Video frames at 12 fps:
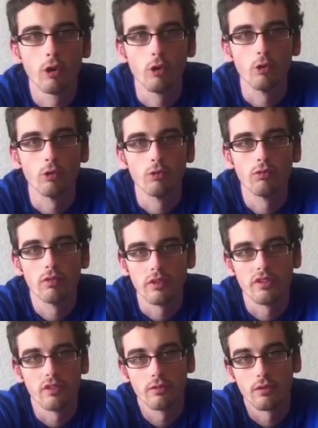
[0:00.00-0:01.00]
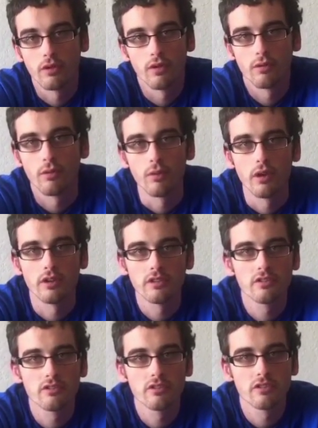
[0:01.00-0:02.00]
who is of a different
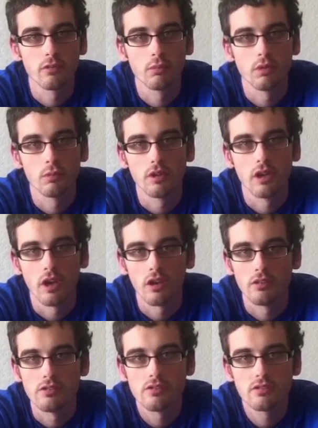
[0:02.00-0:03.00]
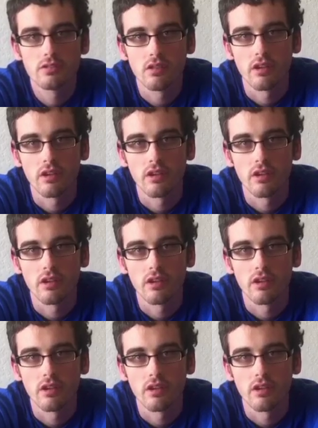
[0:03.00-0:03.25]
race simply because,